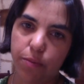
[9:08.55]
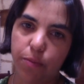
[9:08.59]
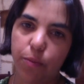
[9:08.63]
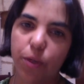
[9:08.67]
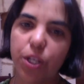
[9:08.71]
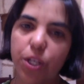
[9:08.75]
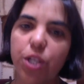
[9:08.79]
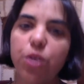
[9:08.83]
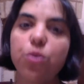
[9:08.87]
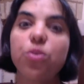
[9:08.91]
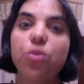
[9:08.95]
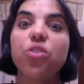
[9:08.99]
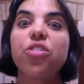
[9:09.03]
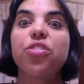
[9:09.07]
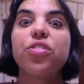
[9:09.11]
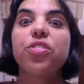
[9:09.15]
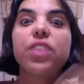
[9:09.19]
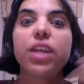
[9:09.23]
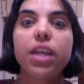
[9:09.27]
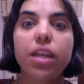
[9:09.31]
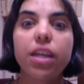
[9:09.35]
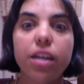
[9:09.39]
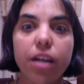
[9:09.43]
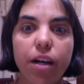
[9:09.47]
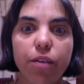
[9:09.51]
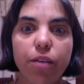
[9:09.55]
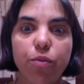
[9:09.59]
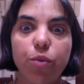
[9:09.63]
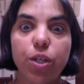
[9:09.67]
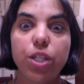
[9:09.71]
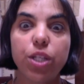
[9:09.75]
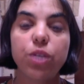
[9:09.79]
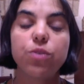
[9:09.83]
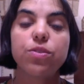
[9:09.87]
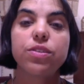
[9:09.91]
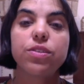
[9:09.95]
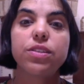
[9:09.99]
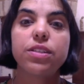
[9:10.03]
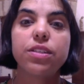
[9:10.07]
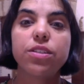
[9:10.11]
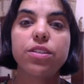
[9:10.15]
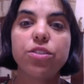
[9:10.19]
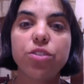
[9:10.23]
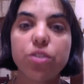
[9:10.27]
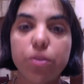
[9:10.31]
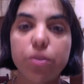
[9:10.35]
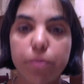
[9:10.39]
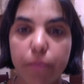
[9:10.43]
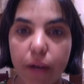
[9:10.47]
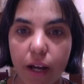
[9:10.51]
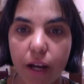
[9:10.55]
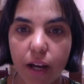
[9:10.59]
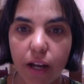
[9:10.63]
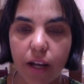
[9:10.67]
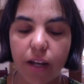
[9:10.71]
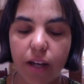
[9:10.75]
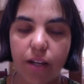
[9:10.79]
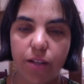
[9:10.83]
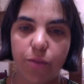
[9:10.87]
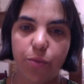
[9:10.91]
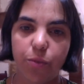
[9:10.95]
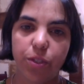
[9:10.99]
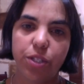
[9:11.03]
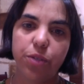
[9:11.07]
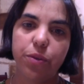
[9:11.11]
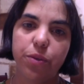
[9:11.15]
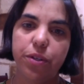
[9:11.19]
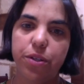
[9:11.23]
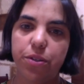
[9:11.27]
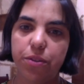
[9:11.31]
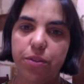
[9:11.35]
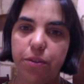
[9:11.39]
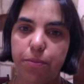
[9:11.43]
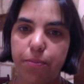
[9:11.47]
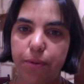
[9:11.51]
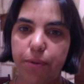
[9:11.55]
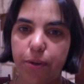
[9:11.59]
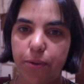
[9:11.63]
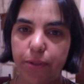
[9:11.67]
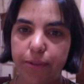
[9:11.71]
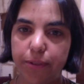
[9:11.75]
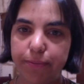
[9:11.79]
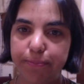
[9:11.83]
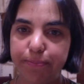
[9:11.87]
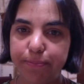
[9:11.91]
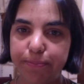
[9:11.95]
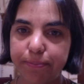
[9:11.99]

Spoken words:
What do you think of? What do you see in your mind when you hear the poem?